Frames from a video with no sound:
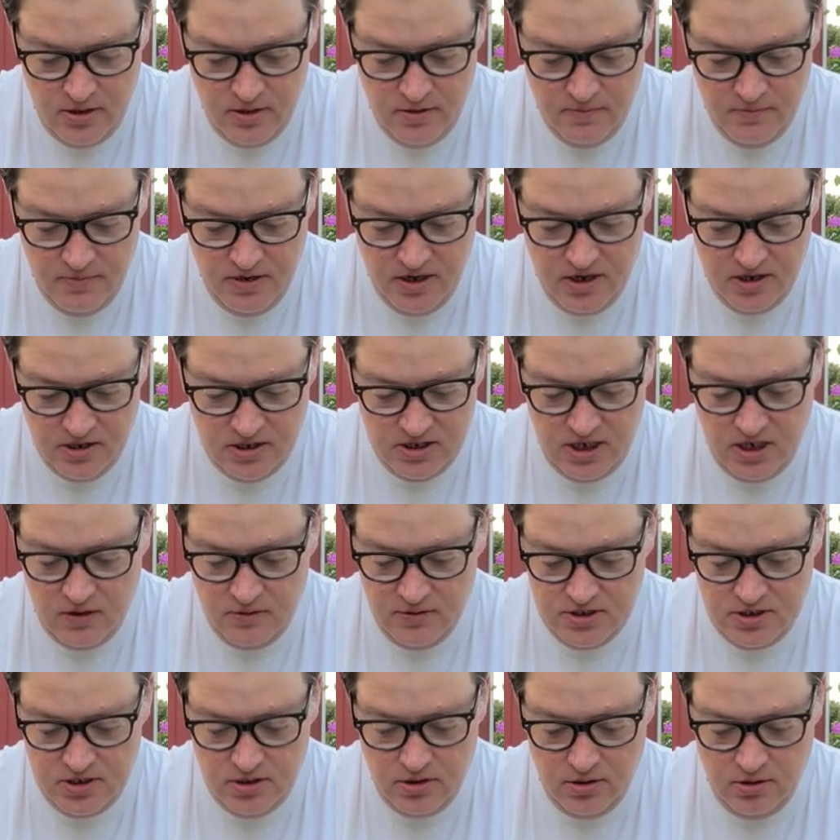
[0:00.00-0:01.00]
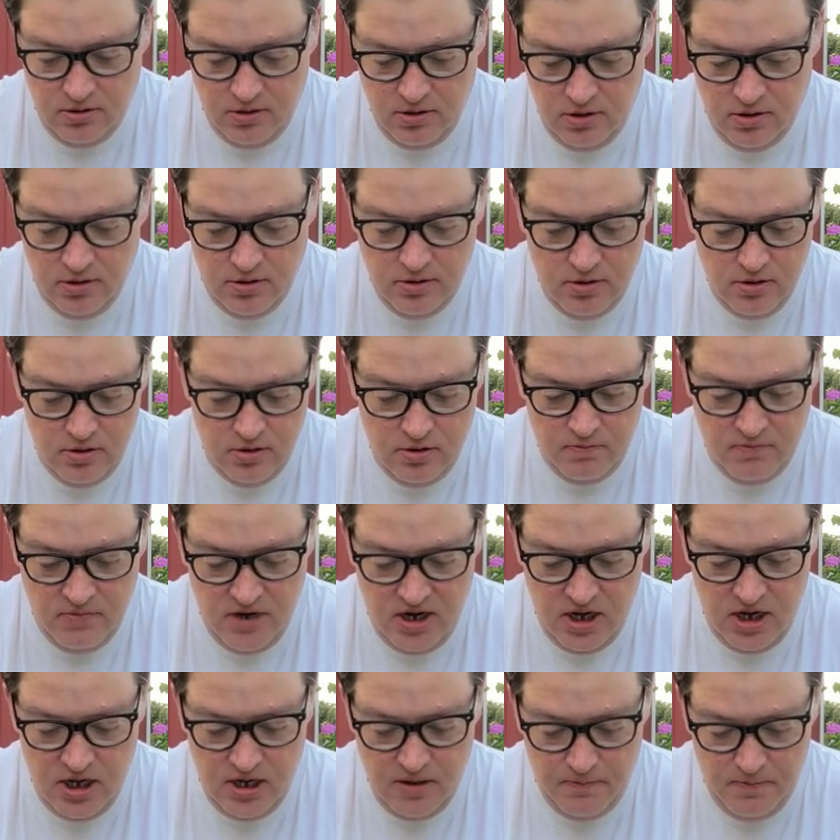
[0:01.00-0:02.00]
because I was no longer in
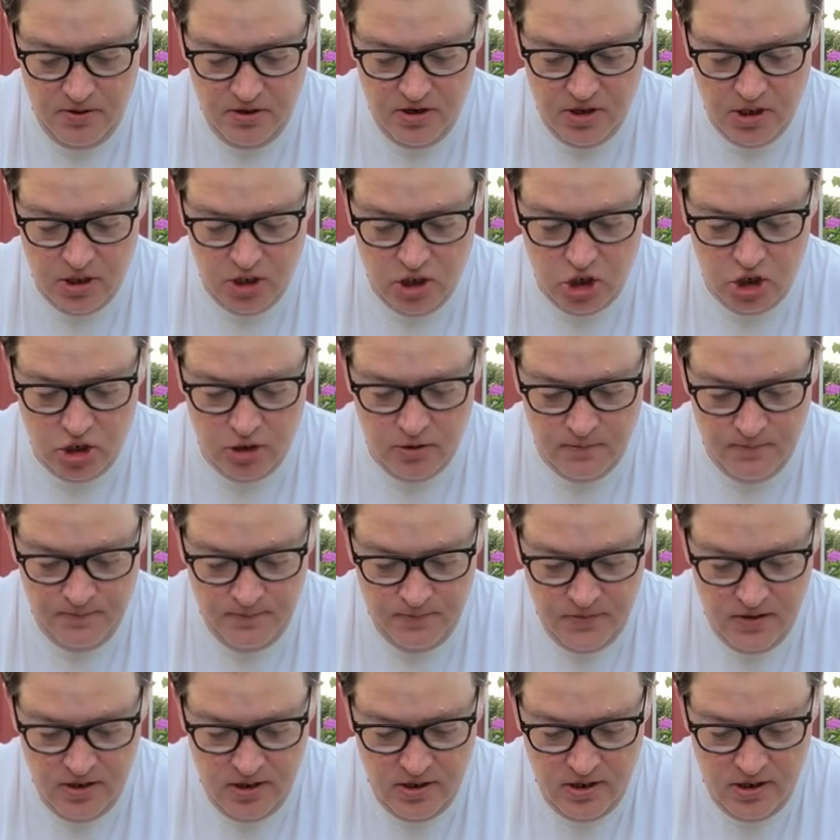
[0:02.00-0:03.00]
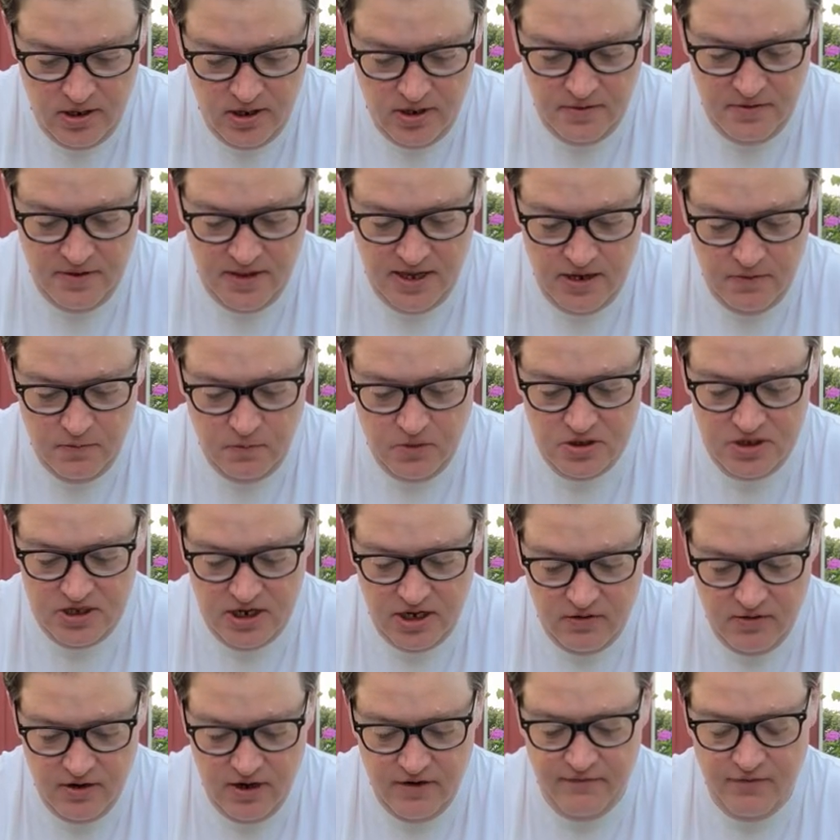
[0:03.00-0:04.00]
media production, and that was
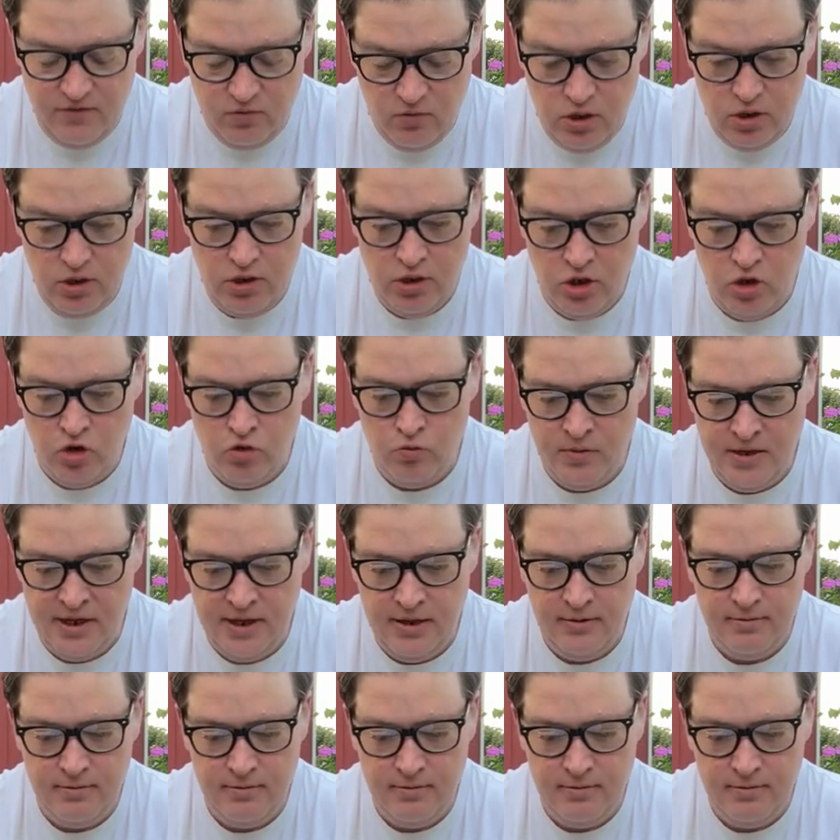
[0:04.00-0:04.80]
how everyone knew me.